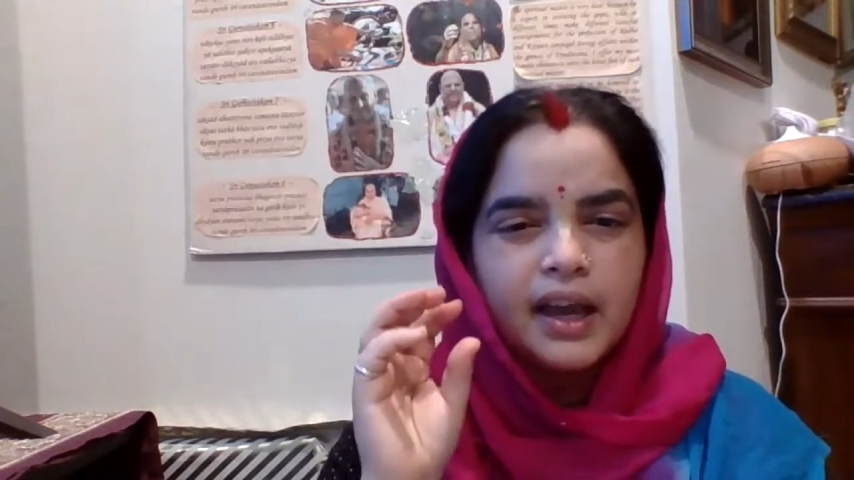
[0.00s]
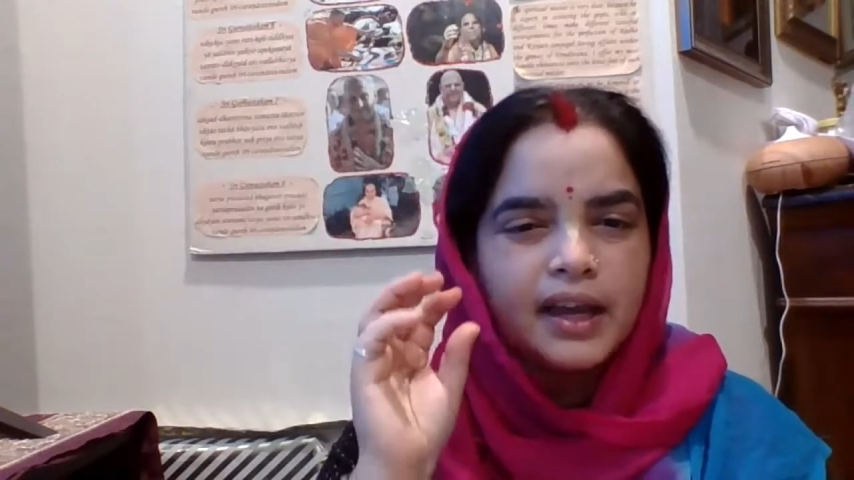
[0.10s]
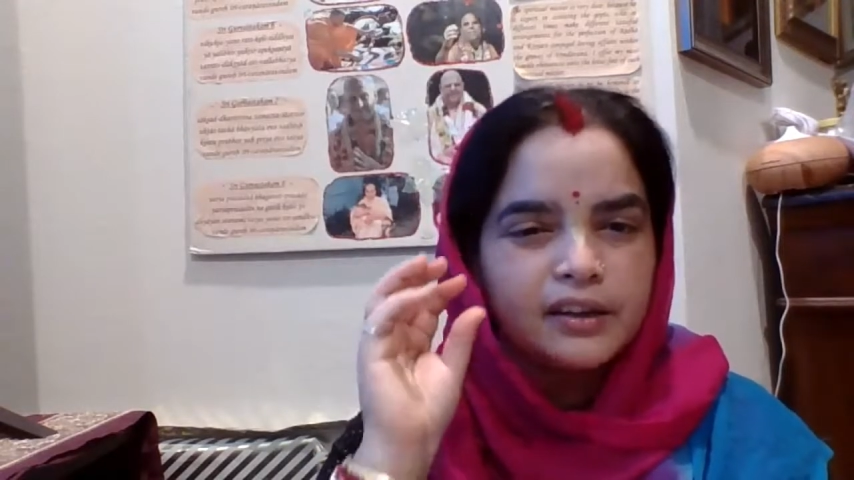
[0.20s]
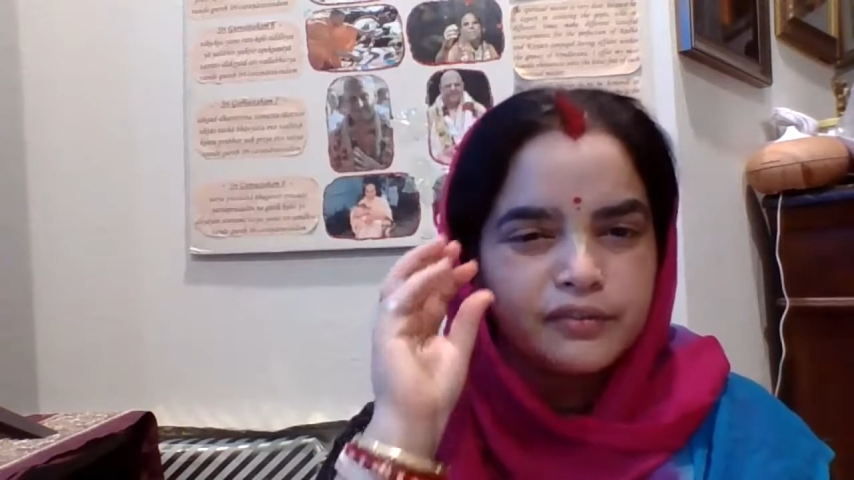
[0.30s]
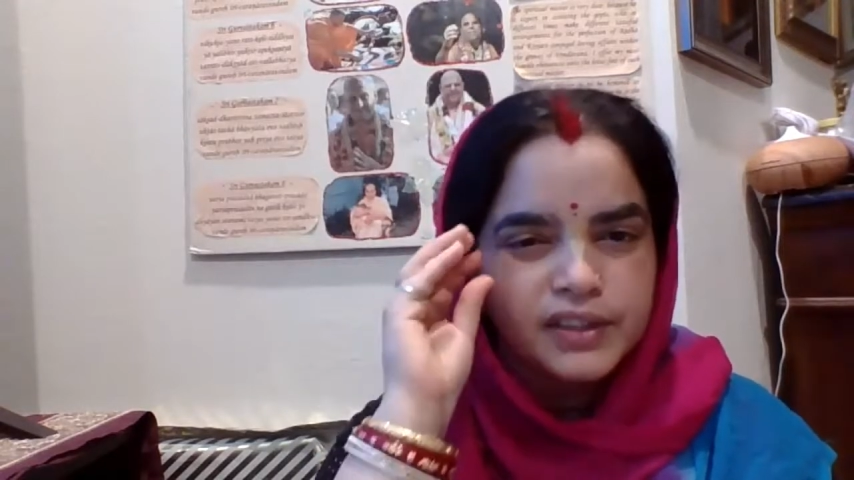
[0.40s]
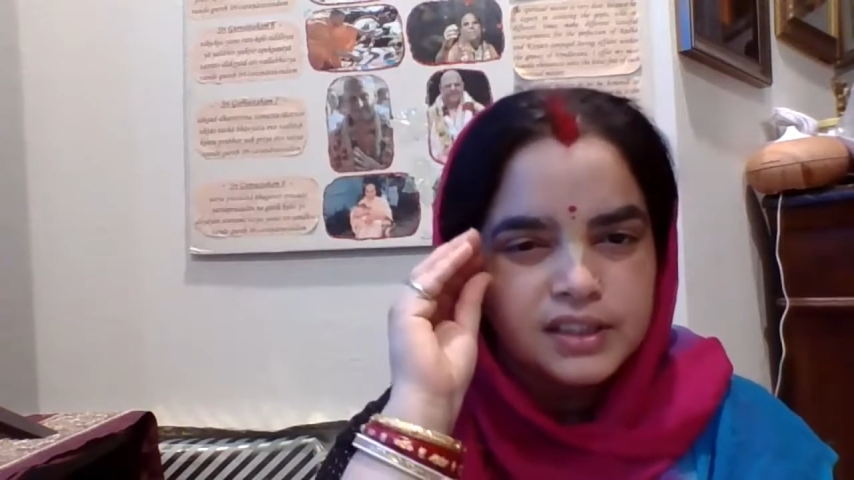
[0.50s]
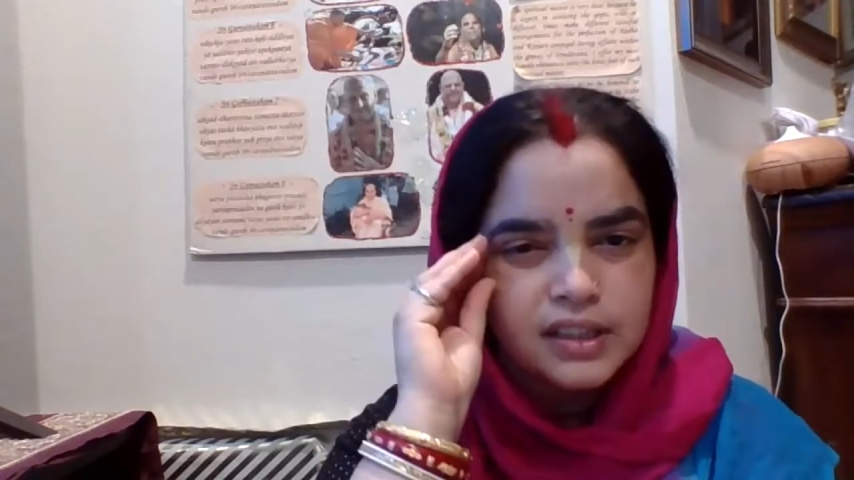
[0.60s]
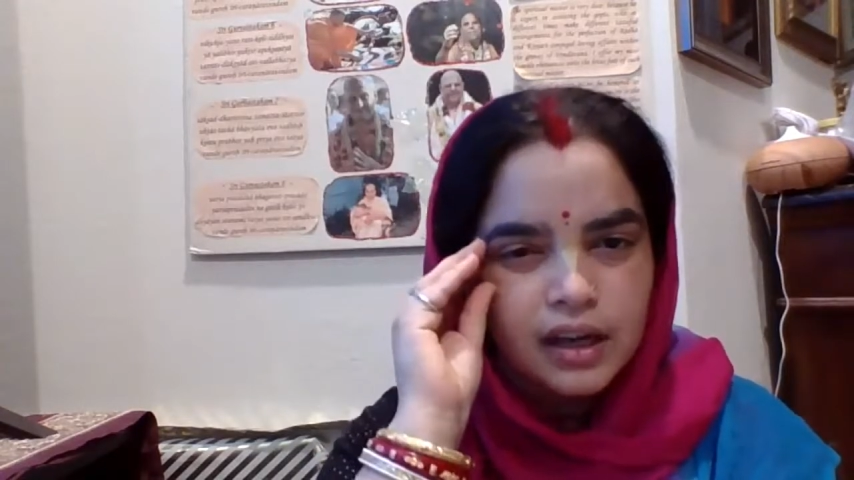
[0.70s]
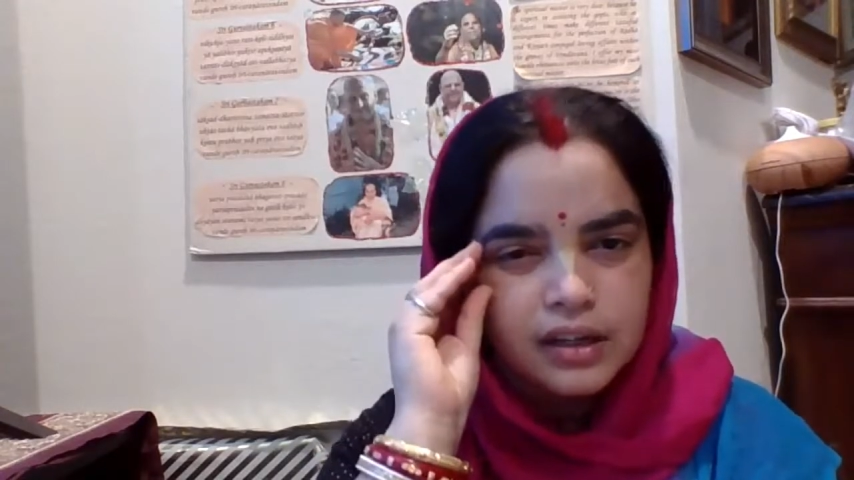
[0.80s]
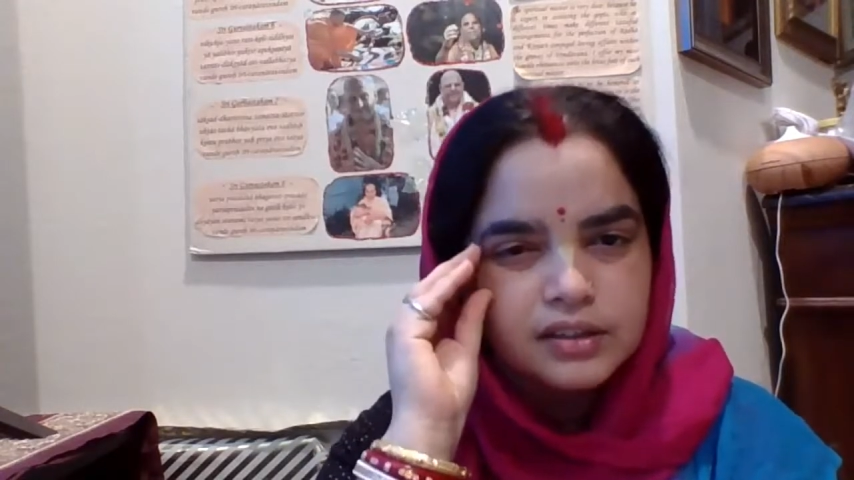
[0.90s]
and if we
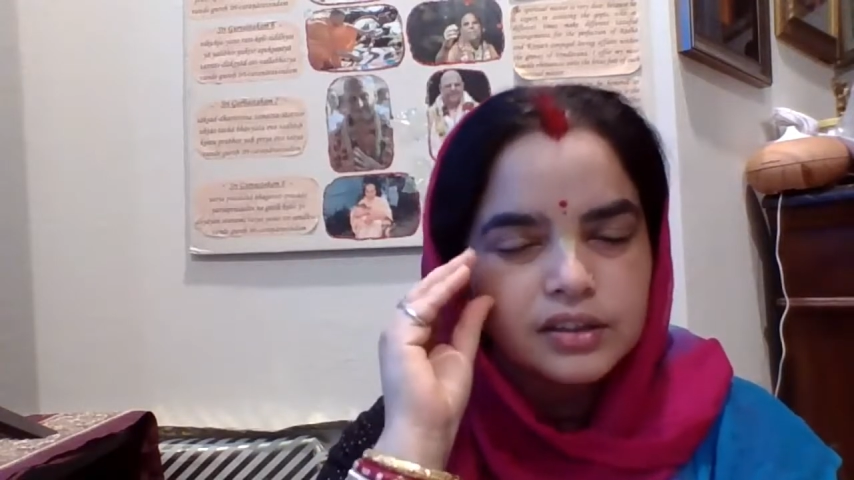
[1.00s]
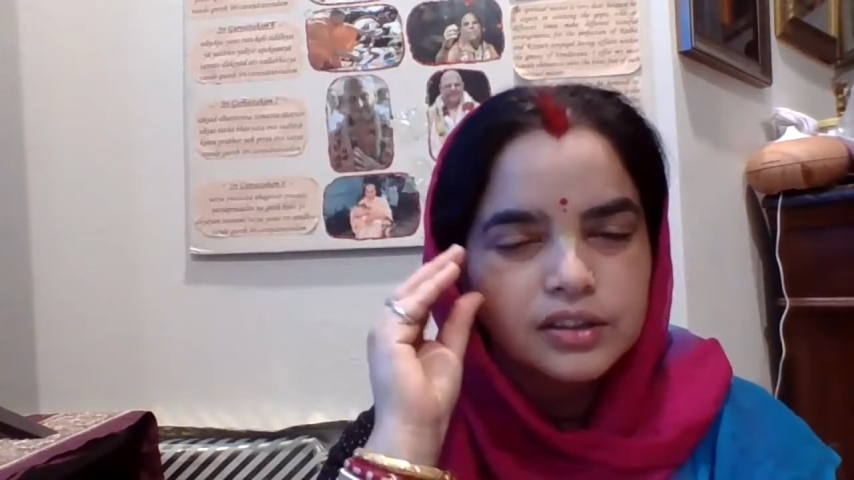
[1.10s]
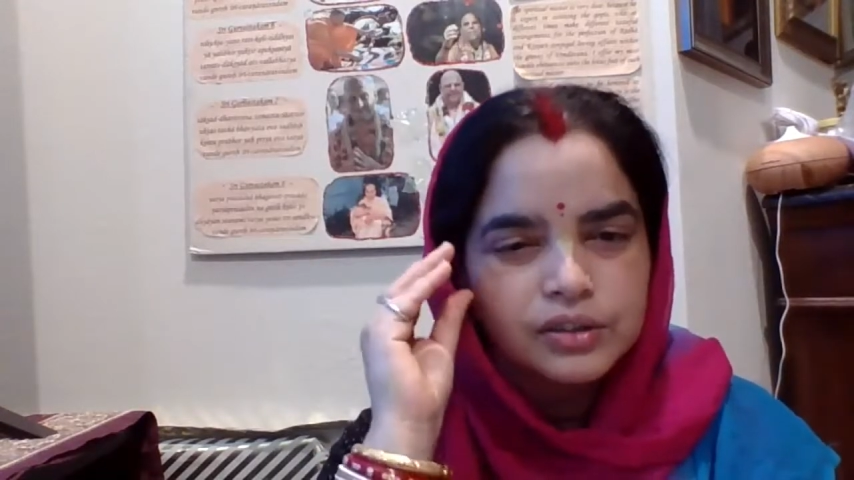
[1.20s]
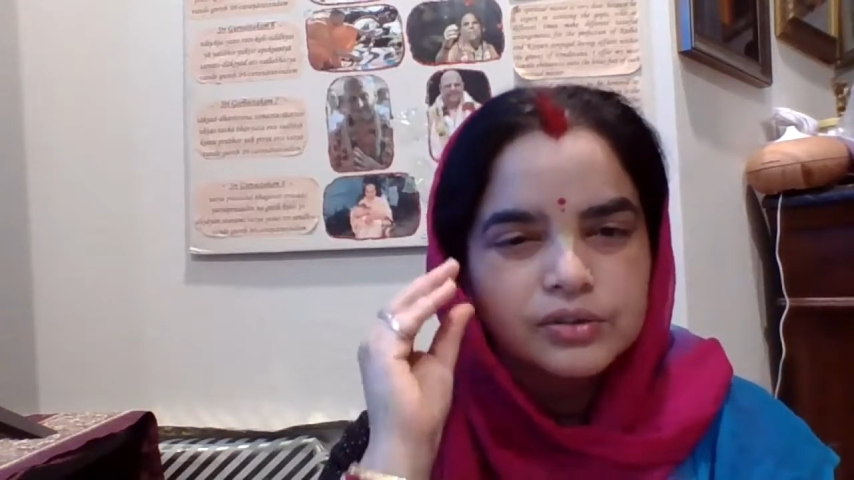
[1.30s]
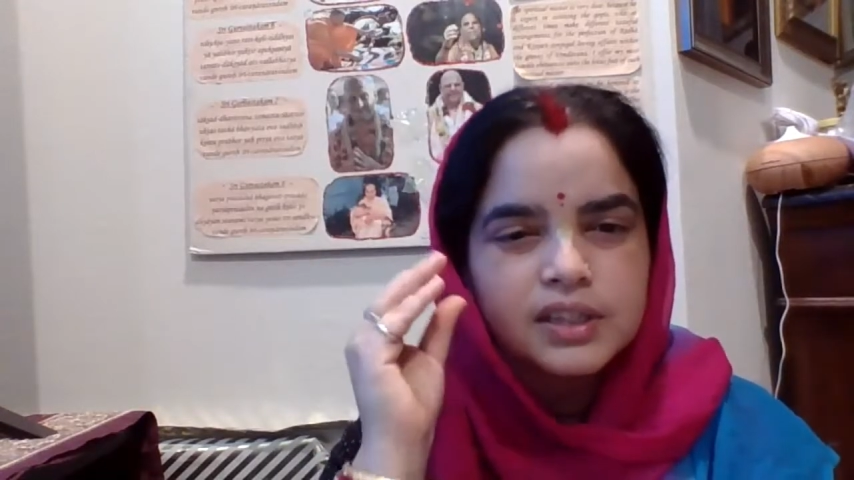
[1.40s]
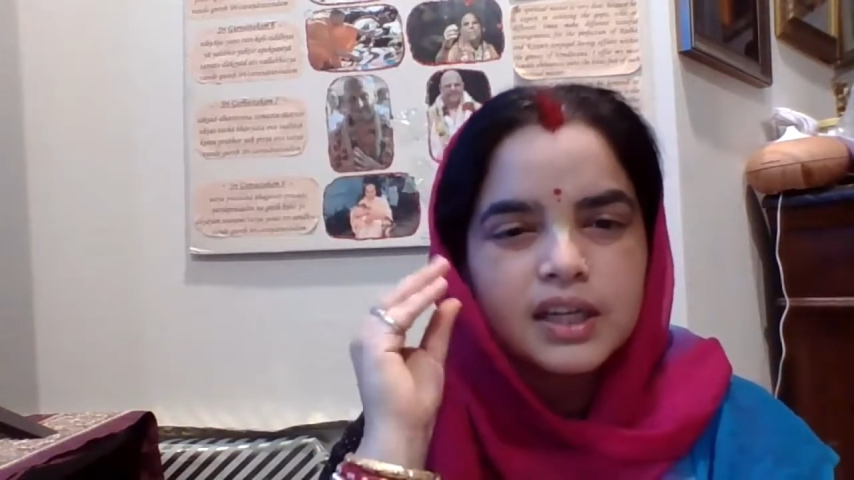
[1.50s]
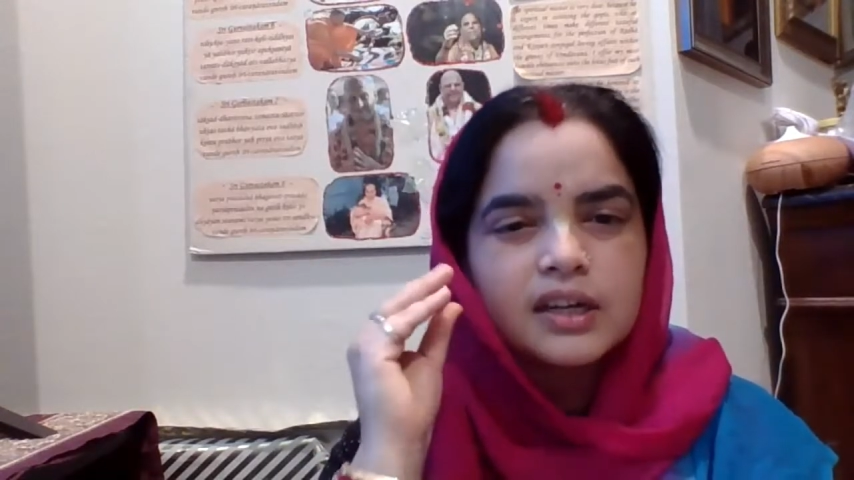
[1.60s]
start using